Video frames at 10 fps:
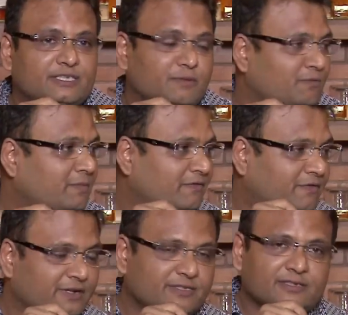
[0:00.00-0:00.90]
Some of my
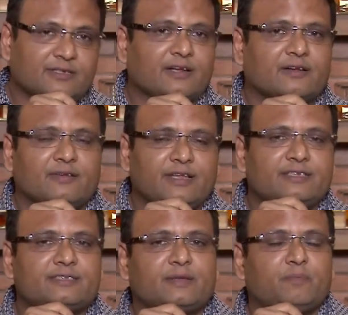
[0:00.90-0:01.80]
friends and
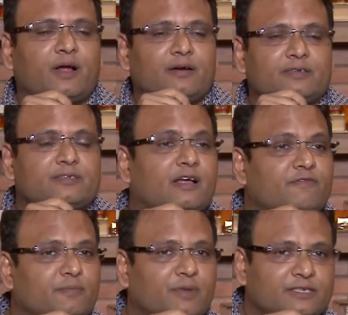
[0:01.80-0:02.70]
colleagues and partners are
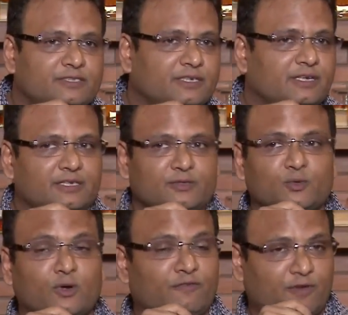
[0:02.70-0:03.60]
from Nigeria and who have